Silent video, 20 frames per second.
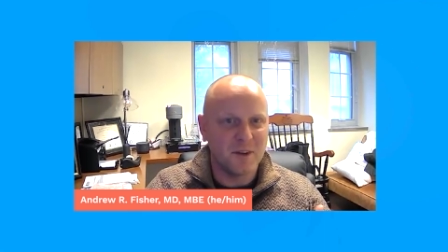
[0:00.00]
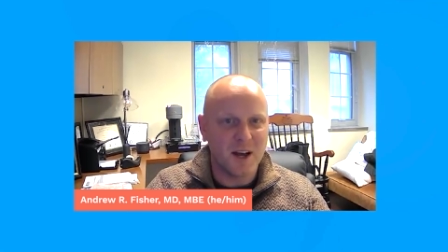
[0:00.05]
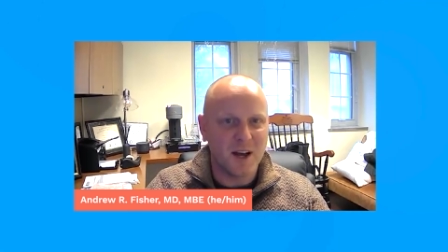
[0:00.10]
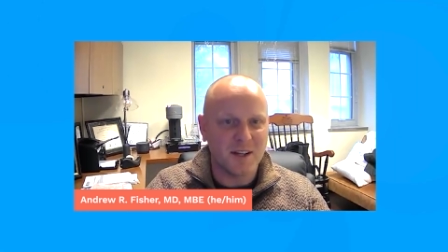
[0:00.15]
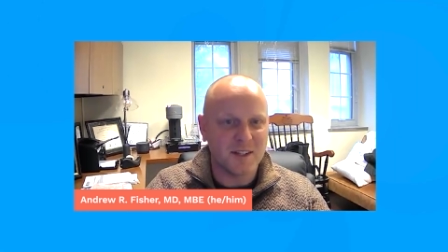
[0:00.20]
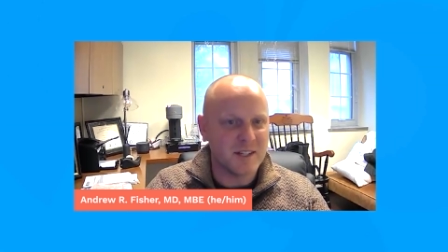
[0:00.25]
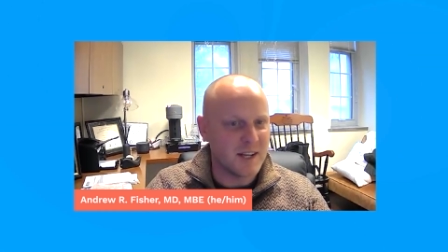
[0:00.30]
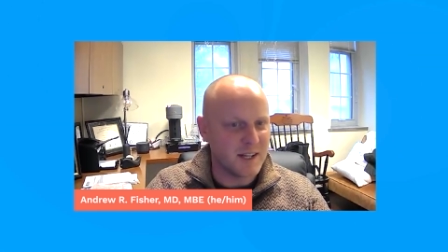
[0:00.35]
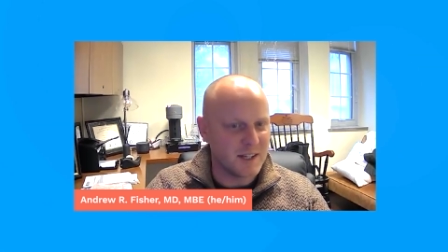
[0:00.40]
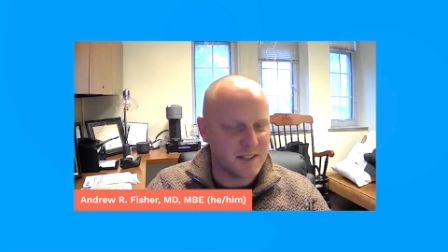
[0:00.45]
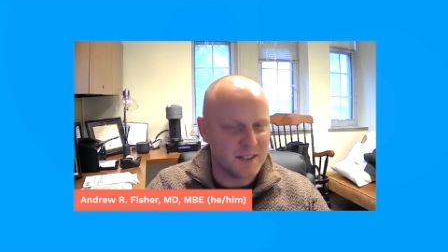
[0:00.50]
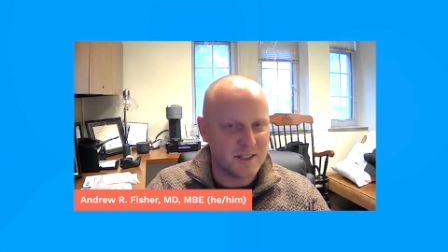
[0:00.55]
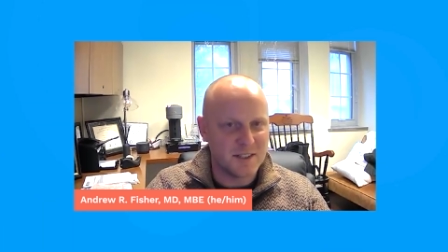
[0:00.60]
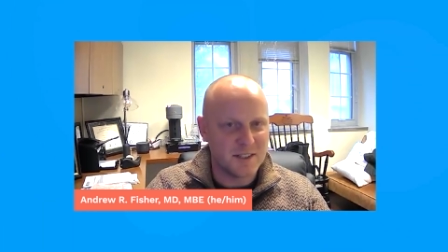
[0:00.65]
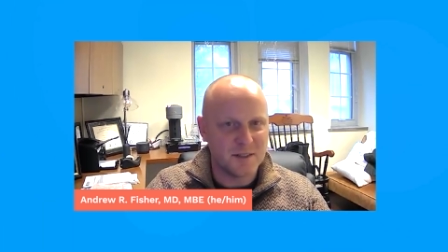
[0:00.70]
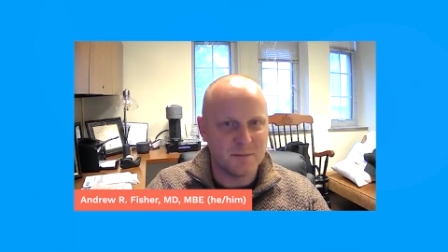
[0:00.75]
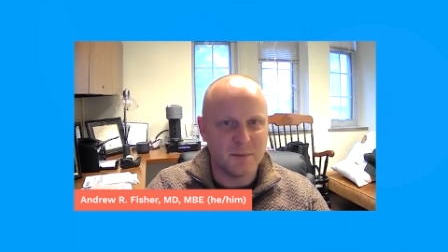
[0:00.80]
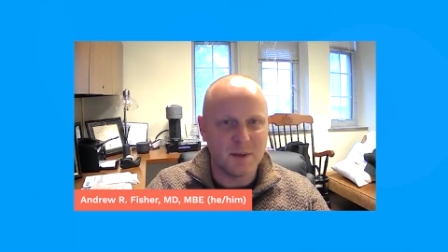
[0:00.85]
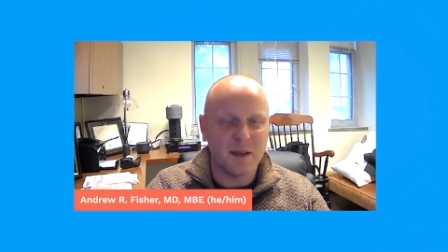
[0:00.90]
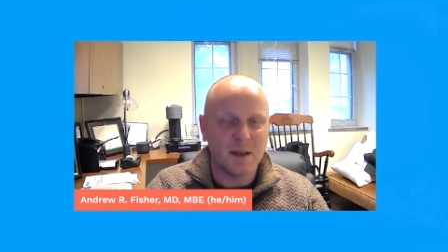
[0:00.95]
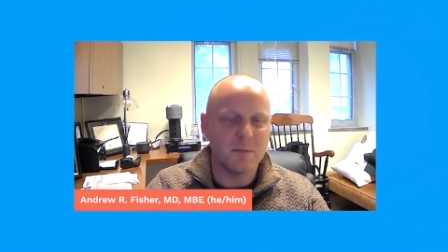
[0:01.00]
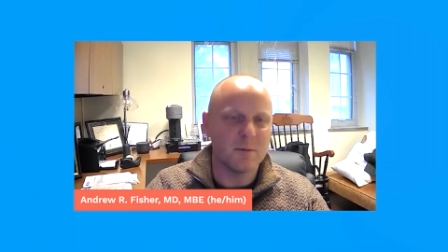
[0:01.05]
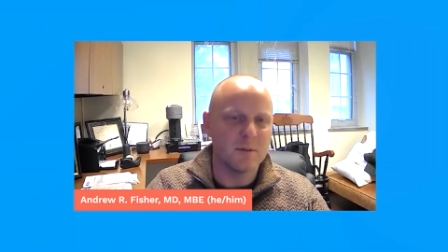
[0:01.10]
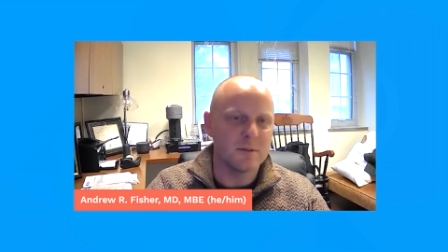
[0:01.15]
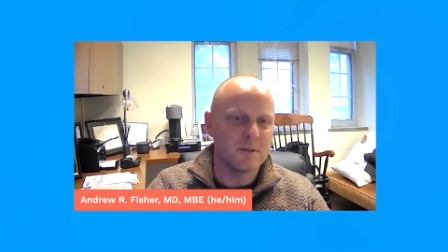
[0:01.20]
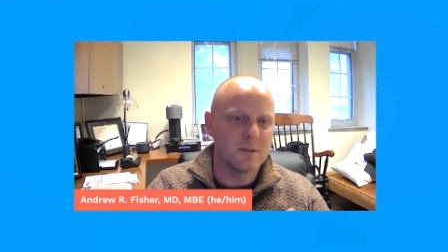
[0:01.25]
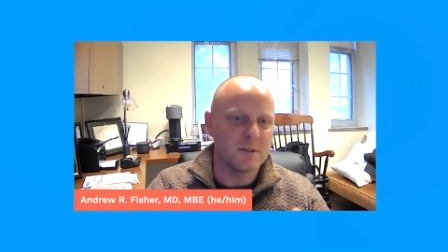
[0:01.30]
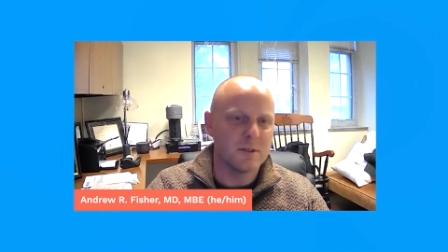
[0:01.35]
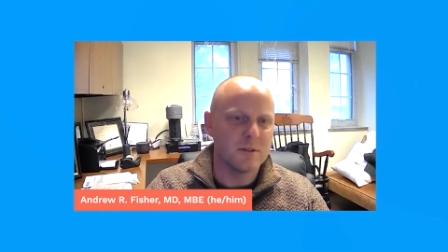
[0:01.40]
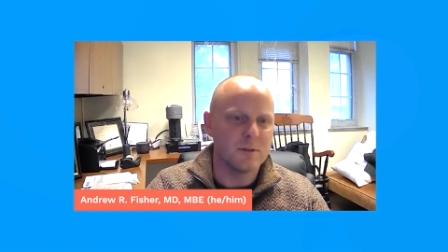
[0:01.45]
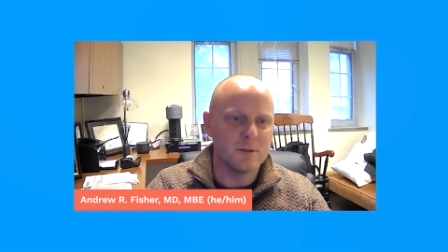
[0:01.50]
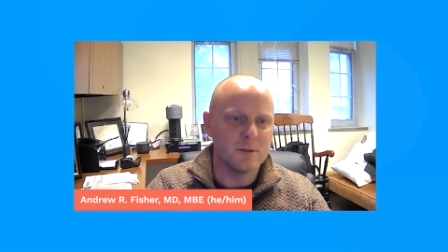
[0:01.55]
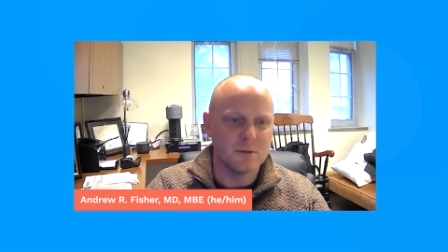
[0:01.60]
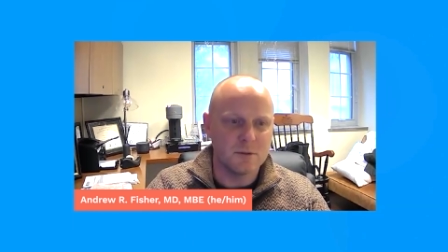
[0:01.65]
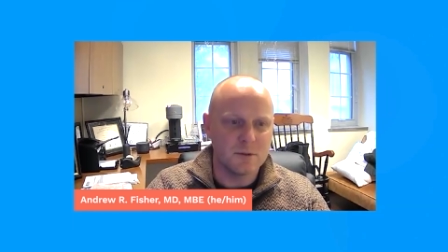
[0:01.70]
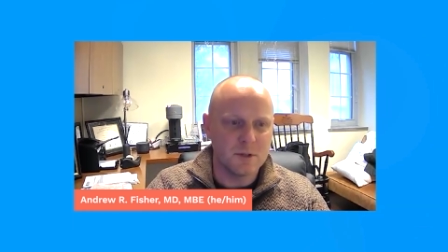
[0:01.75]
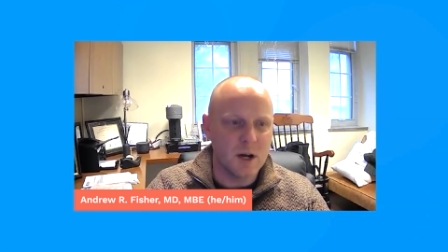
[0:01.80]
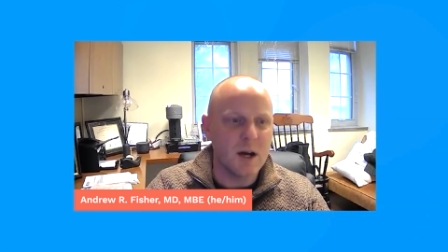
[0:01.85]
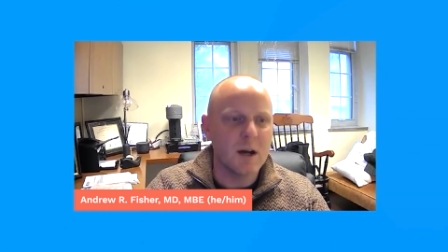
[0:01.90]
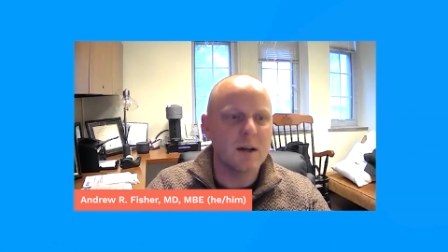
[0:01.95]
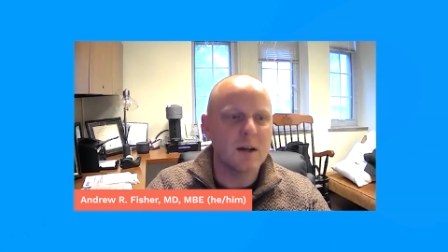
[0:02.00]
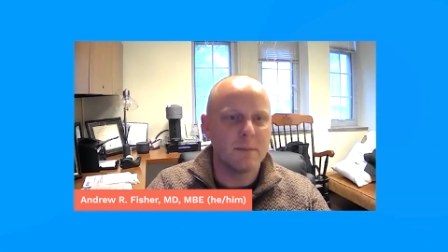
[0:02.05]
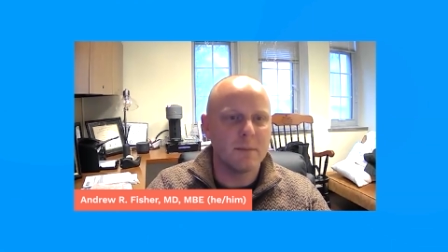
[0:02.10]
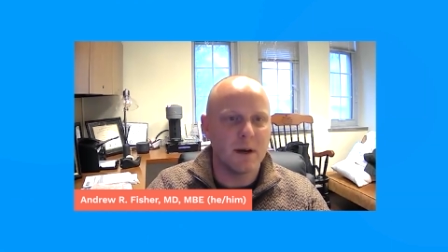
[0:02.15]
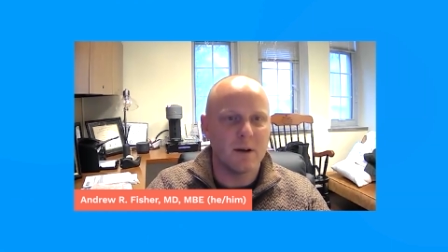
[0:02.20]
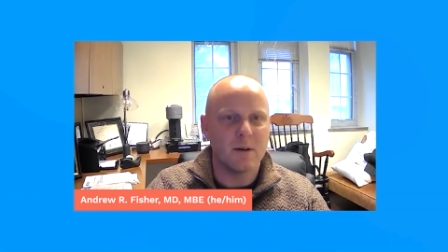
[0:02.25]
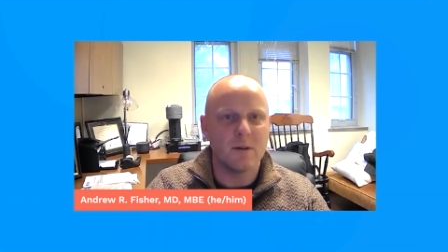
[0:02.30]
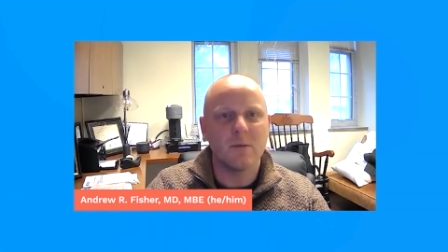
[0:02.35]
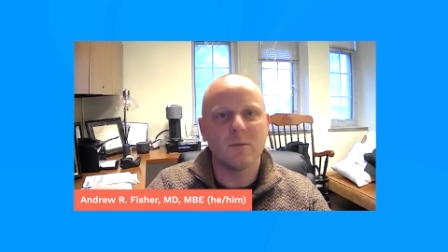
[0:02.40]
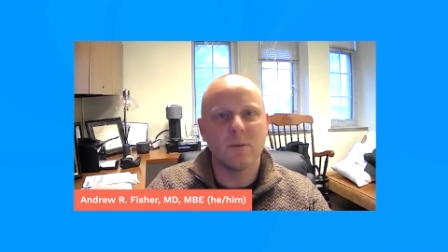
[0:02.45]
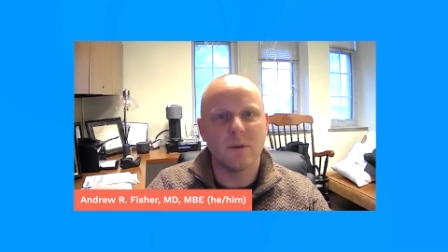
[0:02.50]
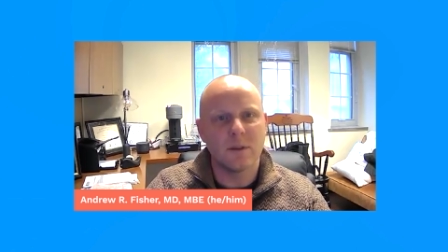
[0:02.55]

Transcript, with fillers: context to be able to talk about